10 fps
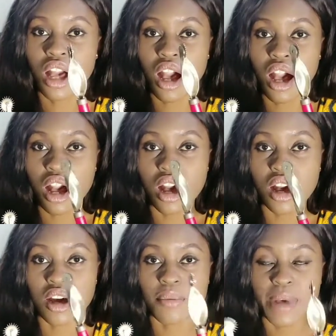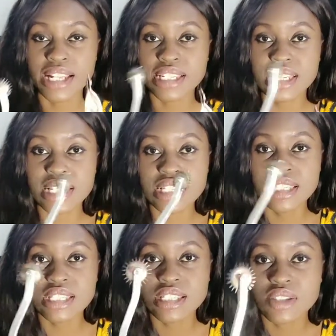and
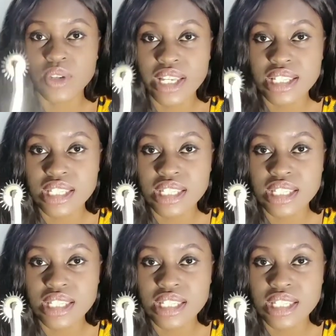this, you can